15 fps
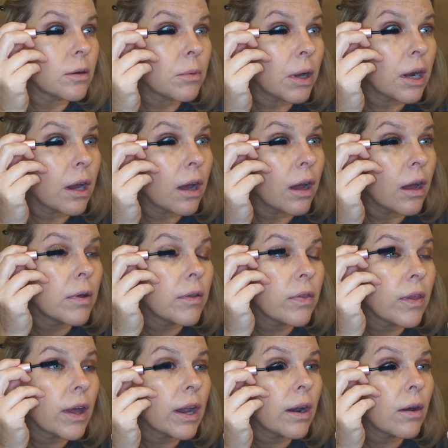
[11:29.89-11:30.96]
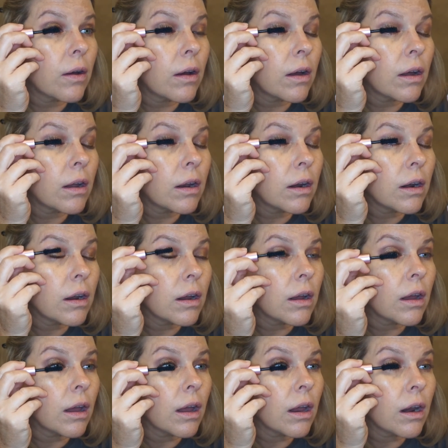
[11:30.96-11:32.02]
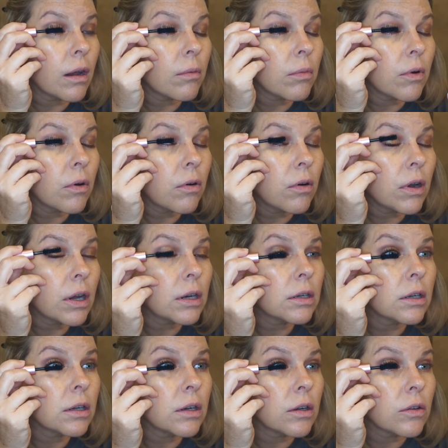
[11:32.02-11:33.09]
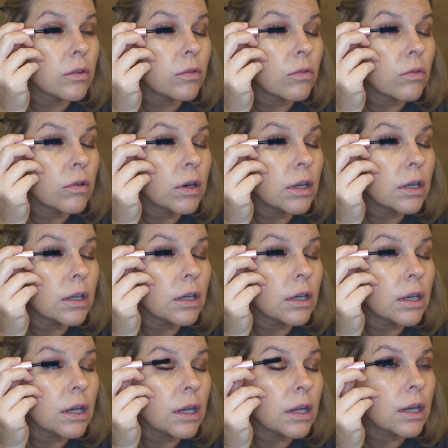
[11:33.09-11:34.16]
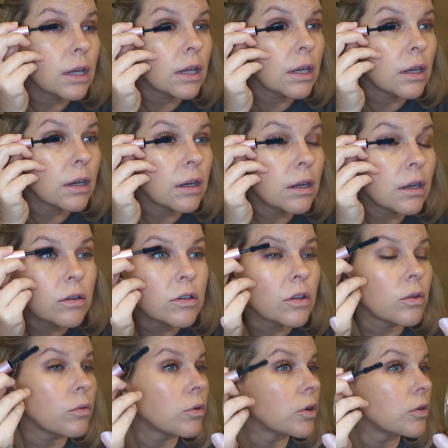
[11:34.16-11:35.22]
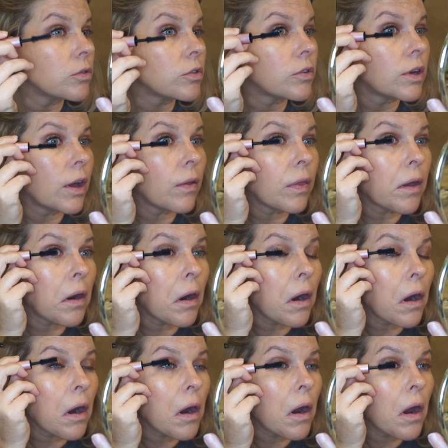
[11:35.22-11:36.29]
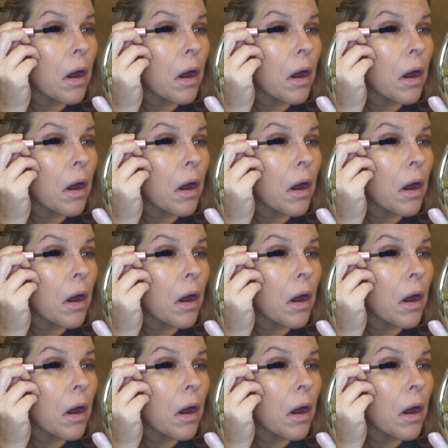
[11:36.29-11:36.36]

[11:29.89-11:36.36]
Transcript: I'm gonna put that on, and I'm going to just really get in to the roots down there.